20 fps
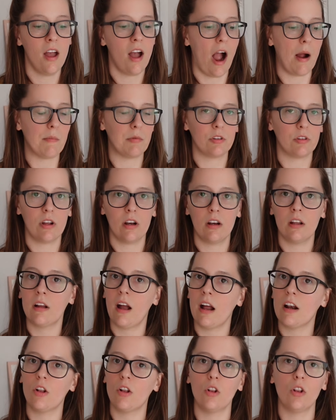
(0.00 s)
I'm just gonna
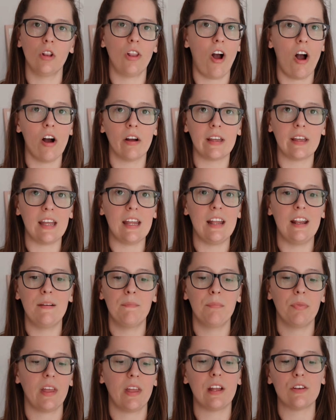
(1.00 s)
kind of lock
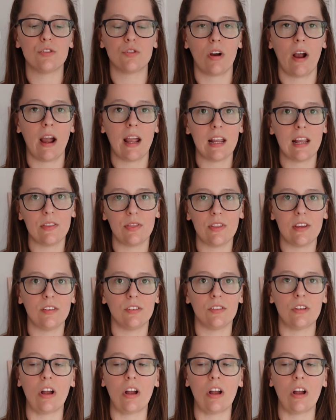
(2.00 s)
in and try and get these